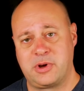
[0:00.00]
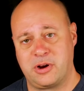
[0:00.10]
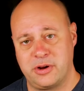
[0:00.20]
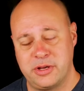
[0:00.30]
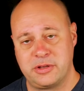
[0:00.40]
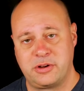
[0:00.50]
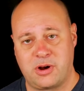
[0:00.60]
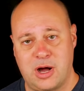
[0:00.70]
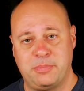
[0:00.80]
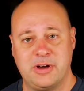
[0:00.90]
current
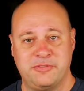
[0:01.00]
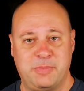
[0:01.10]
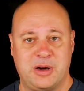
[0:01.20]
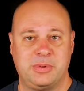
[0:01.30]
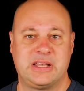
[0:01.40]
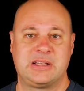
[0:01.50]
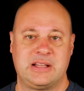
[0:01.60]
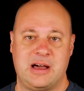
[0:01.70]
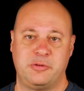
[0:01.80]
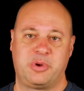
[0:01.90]
crop of public
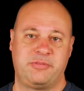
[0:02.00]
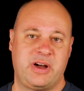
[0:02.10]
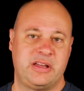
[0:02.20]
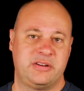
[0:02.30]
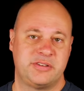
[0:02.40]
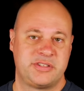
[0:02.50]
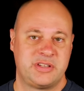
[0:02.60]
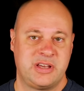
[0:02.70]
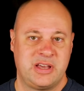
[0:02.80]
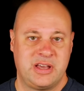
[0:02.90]
cloud providers.